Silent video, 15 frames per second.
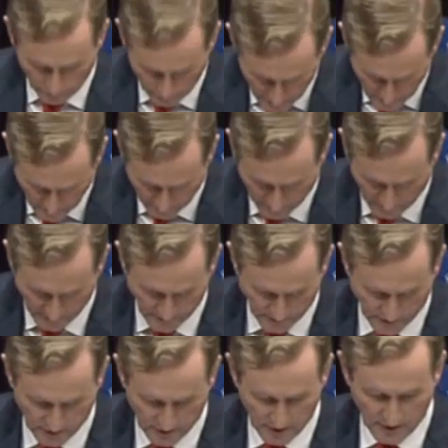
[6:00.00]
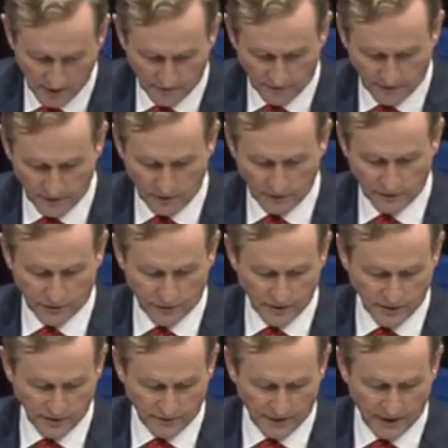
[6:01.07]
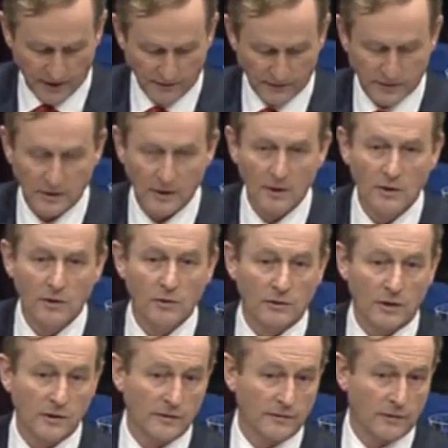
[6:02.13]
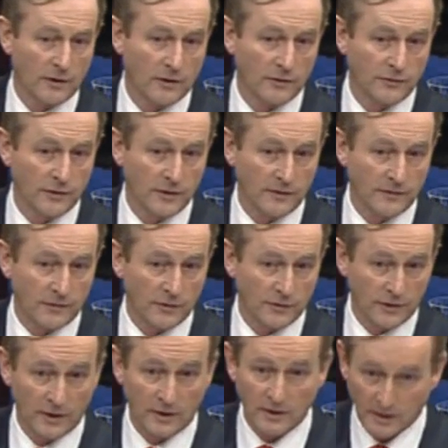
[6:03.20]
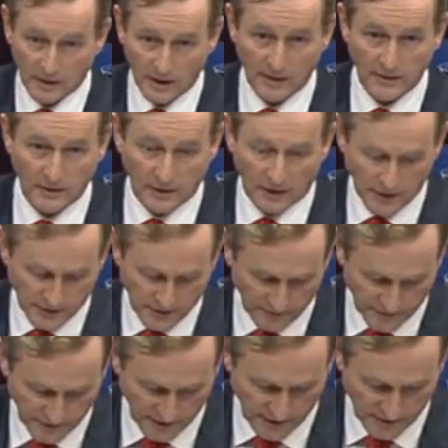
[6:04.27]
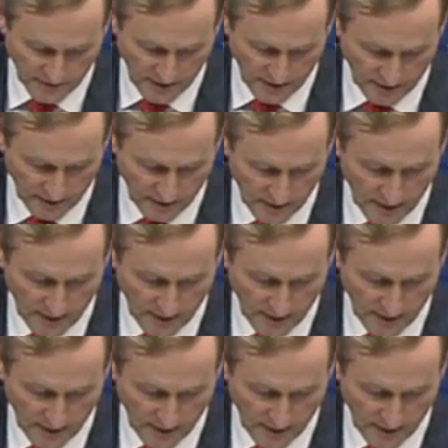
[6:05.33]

ring fenced for the under 25s who are out of work in 2014 at a cost of 6 million.